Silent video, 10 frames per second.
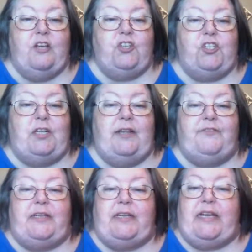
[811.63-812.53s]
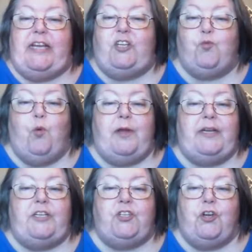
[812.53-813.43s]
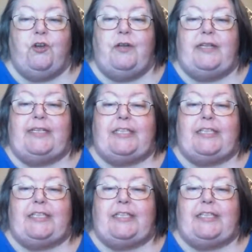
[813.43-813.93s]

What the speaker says: She lifted each one in turn and